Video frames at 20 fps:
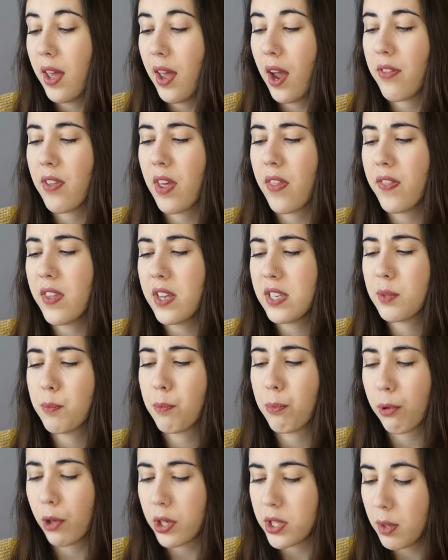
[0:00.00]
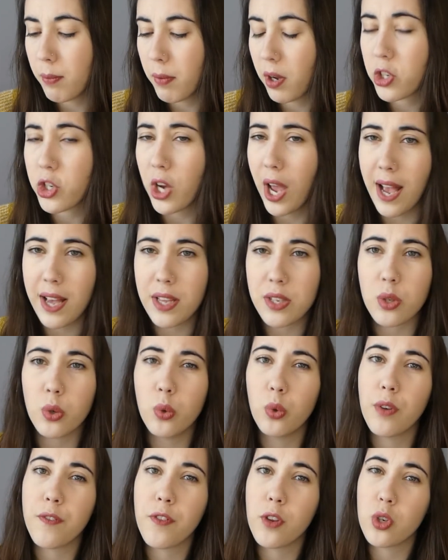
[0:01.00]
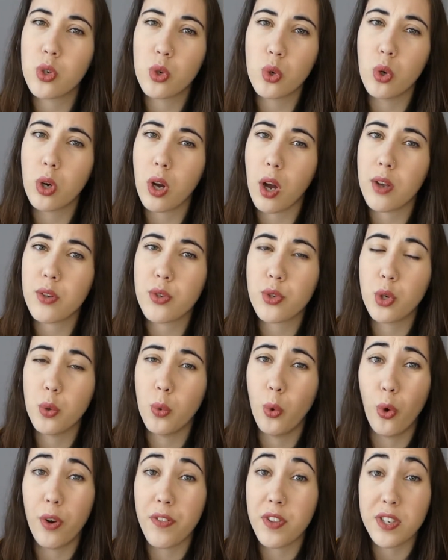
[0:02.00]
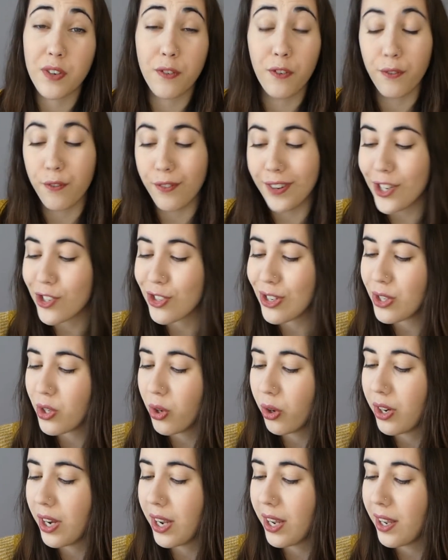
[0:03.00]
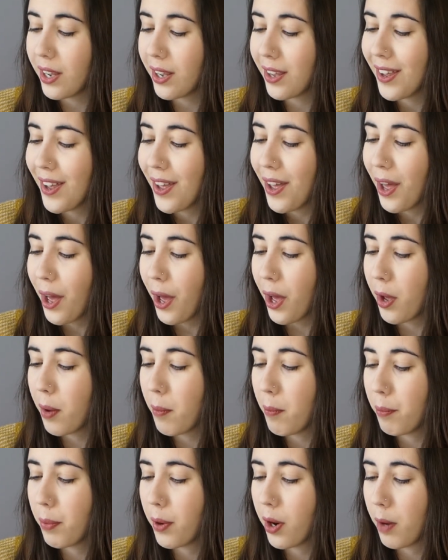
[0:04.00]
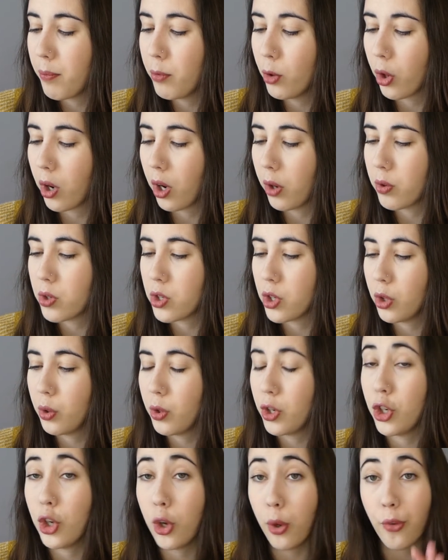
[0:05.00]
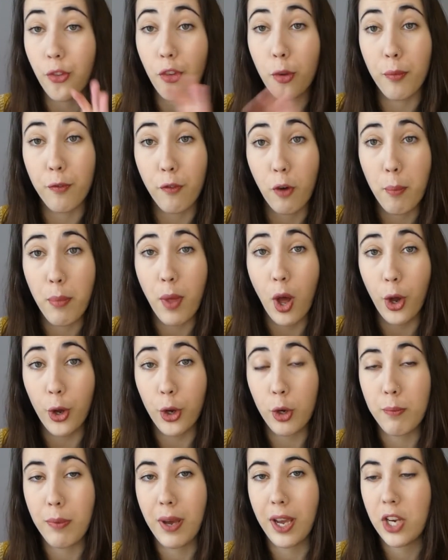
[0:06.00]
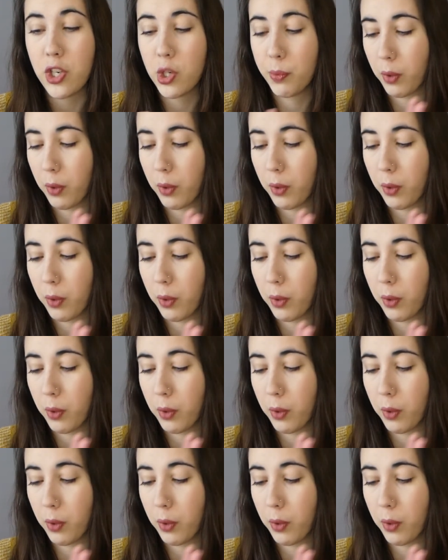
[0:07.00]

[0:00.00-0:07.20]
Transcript: And then this pretty much has all of the shortcuts to all of the different features on here, but I'm not going to use them from the Home page.